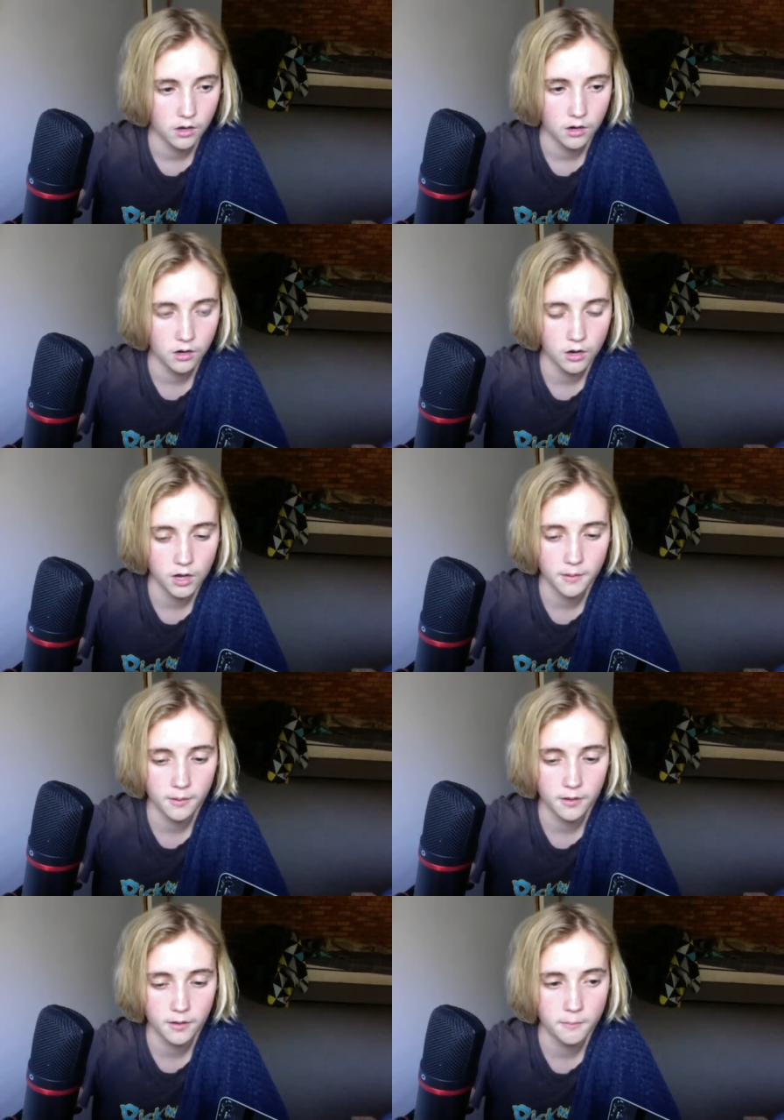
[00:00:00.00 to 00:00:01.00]
Alright.
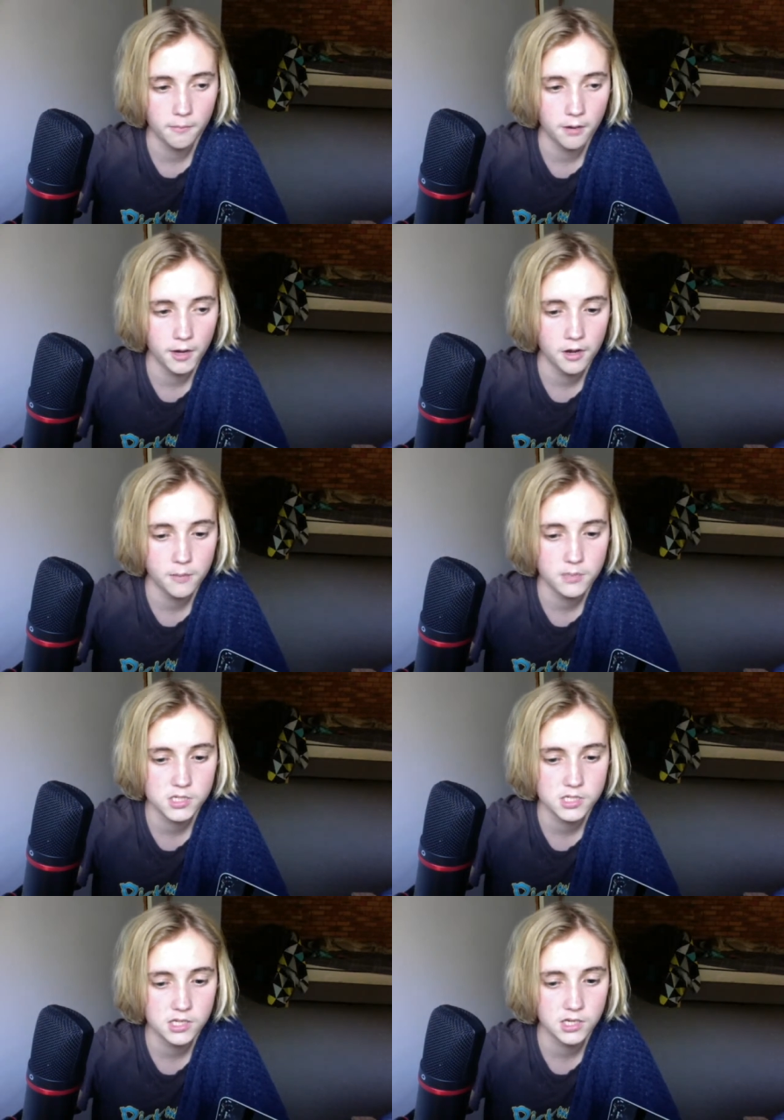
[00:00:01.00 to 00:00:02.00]
My number
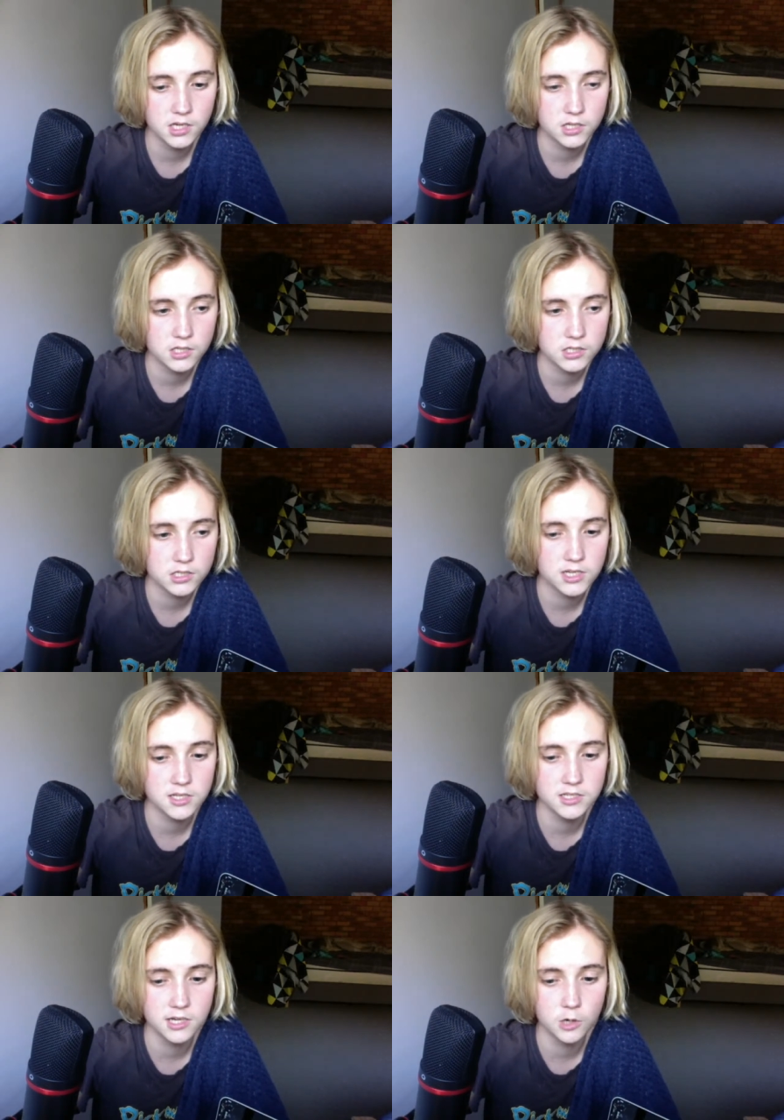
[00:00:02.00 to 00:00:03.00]
6
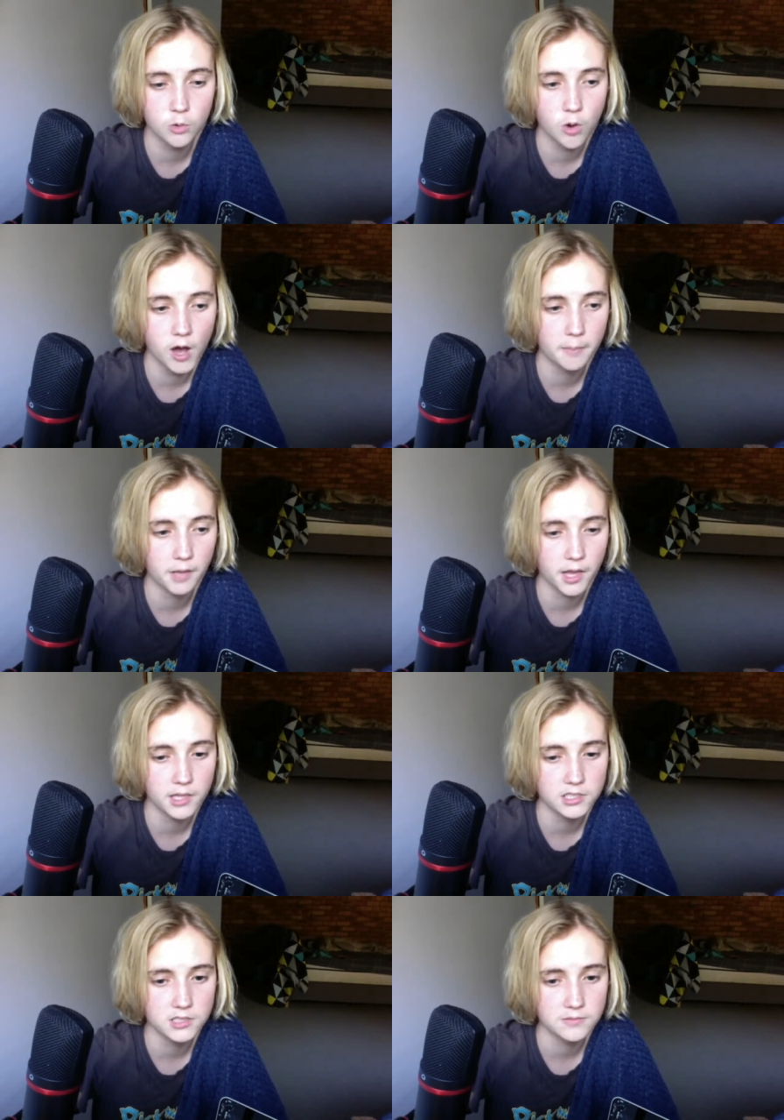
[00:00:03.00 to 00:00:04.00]
is A Quiet
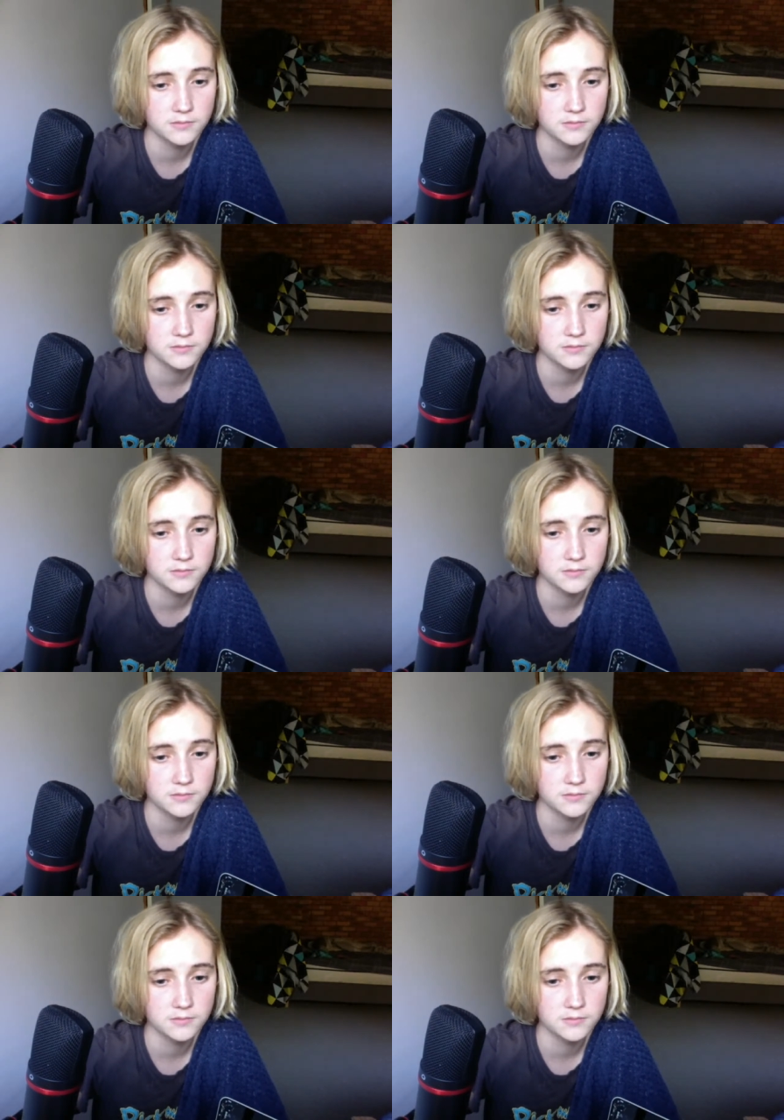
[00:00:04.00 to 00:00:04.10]
Place.